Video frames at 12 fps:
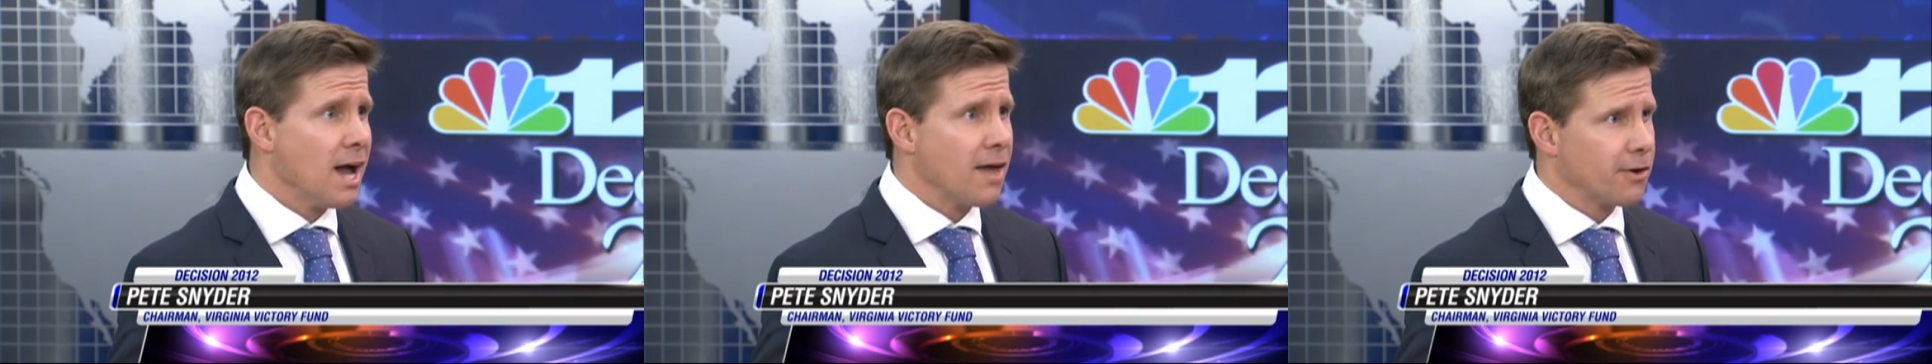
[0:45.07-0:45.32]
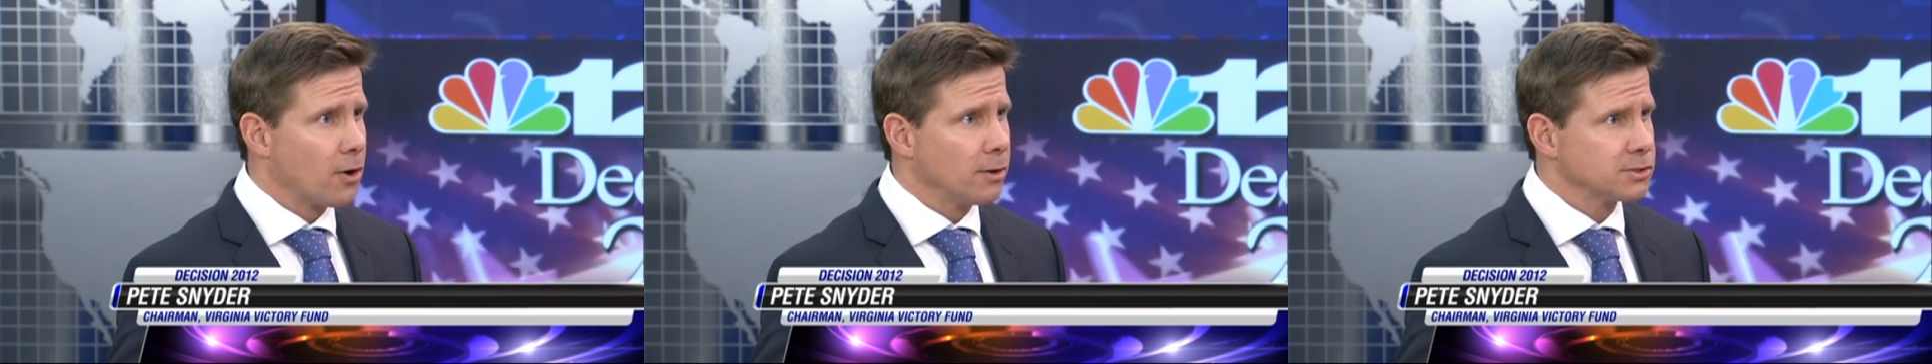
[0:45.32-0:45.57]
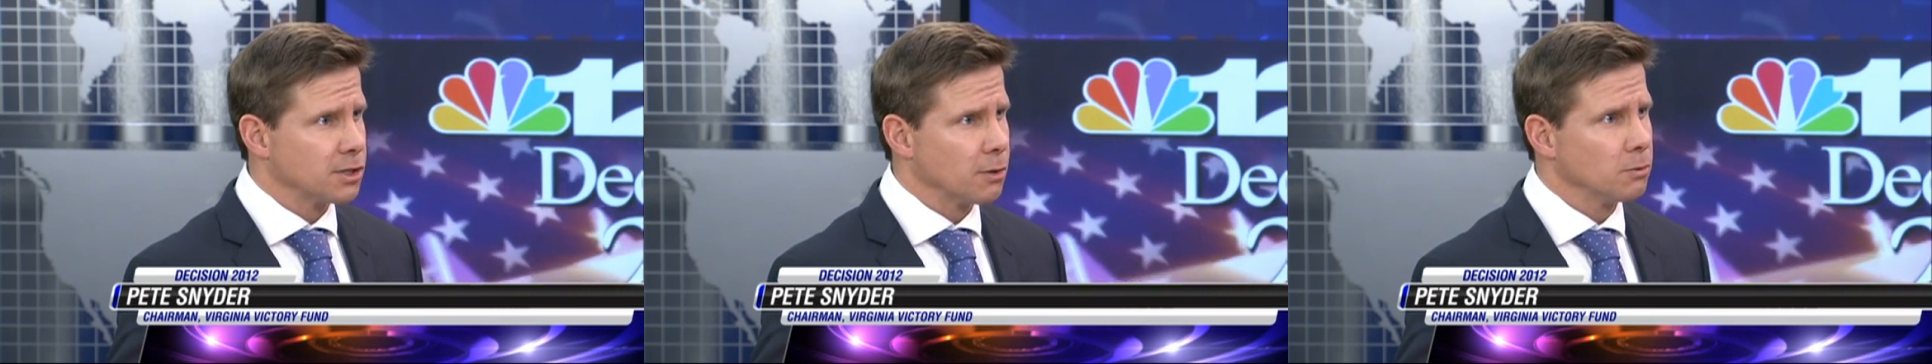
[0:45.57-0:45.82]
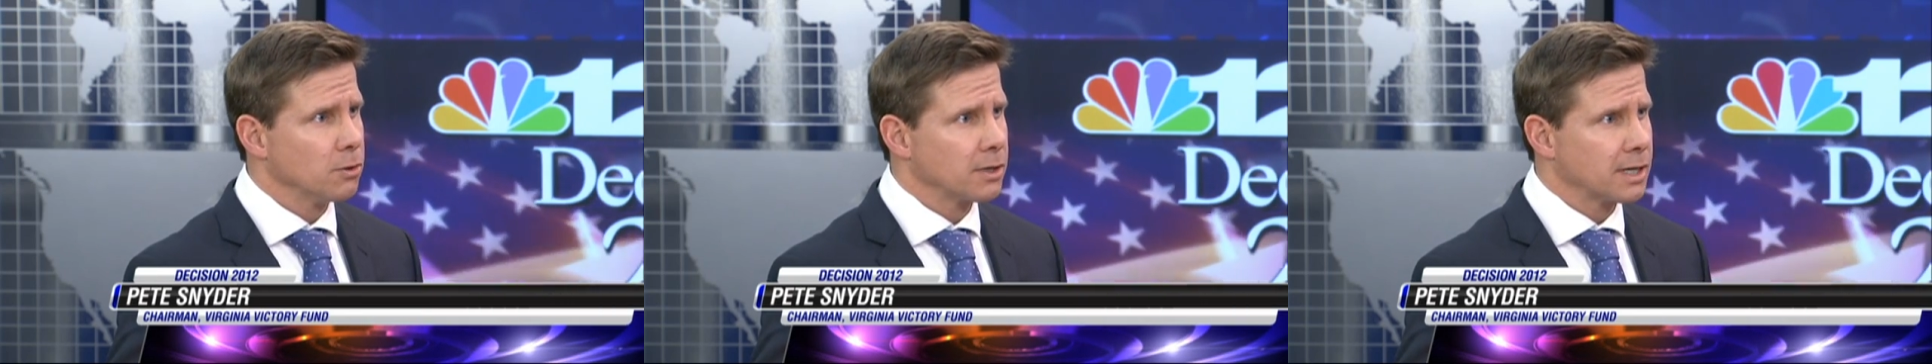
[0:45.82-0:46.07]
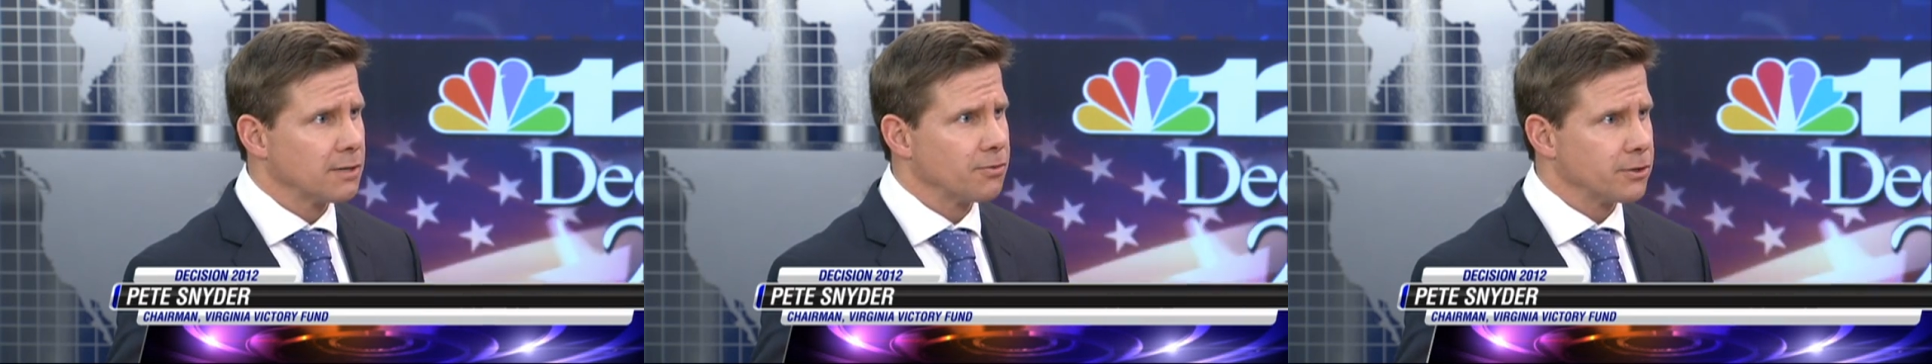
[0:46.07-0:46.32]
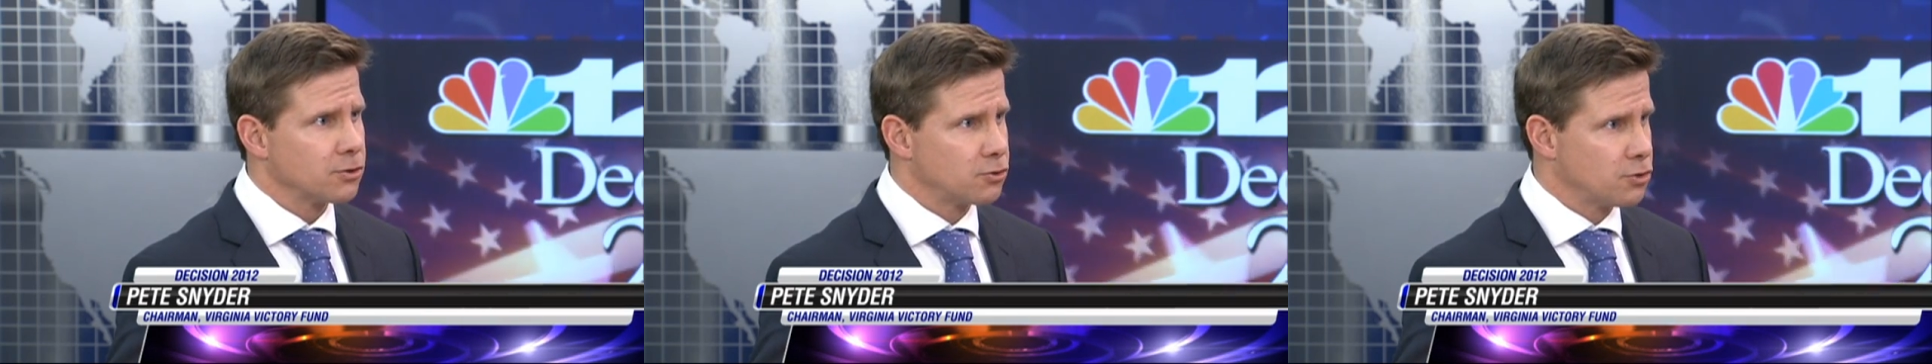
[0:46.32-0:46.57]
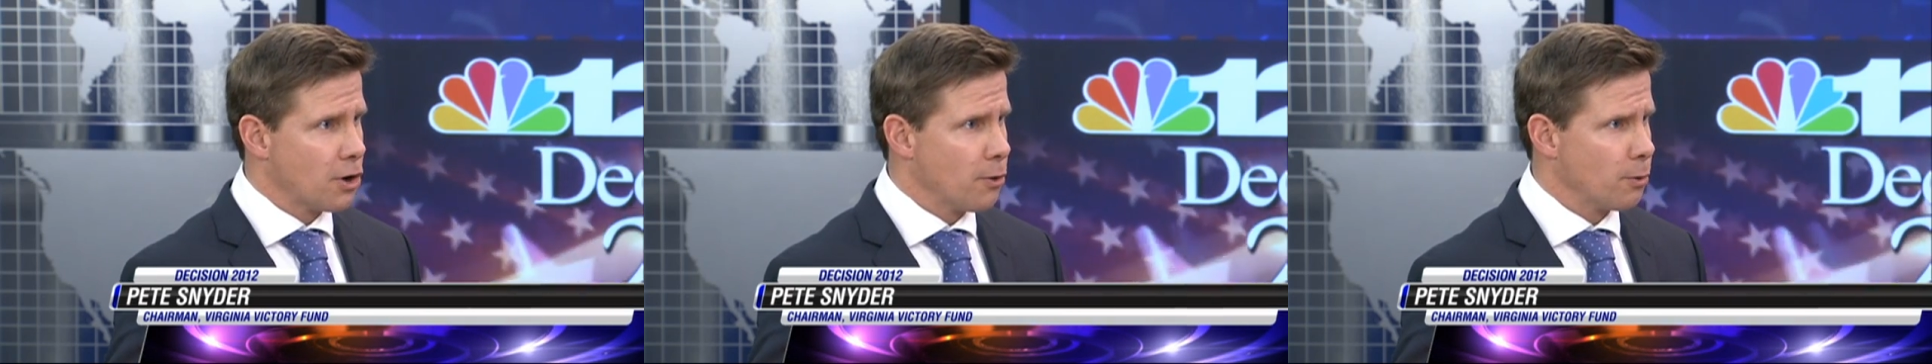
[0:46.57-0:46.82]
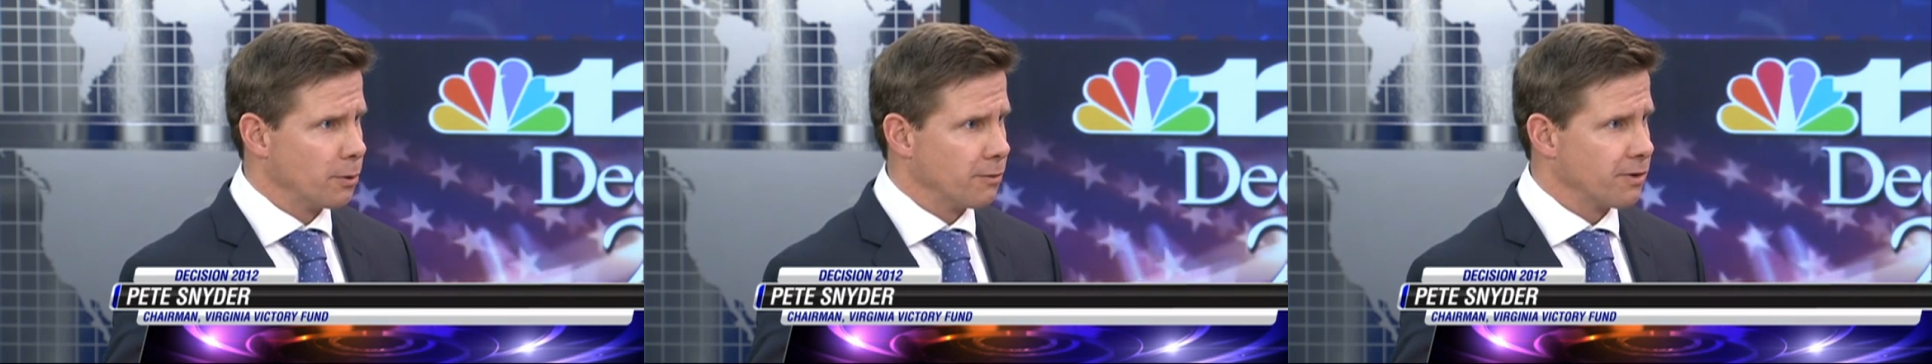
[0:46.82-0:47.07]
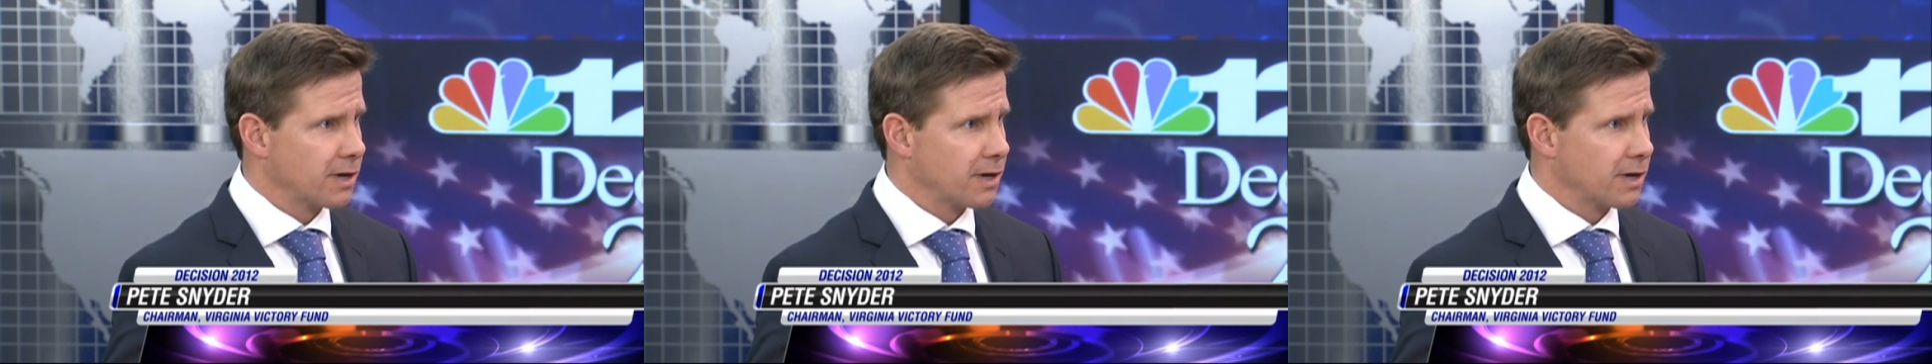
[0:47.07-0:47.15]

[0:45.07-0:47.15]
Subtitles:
and then also look at the tone of